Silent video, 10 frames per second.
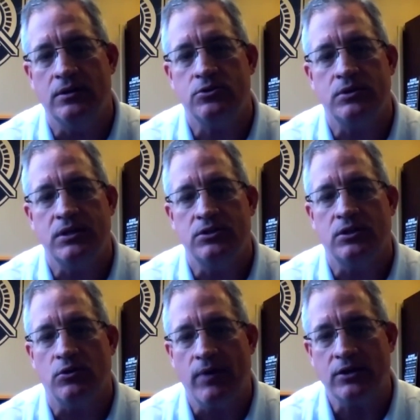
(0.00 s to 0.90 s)
the strategic
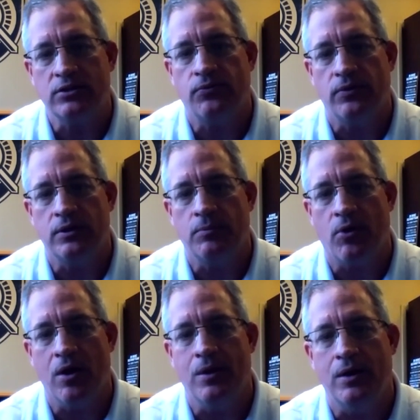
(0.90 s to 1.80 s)
direction for the
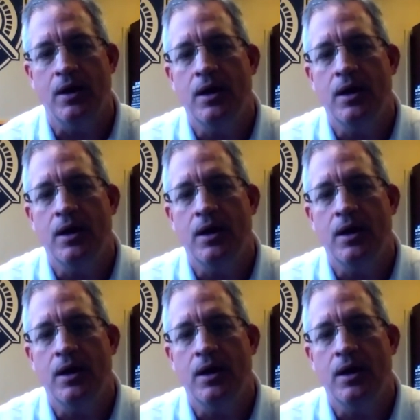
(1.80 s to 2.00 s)
department,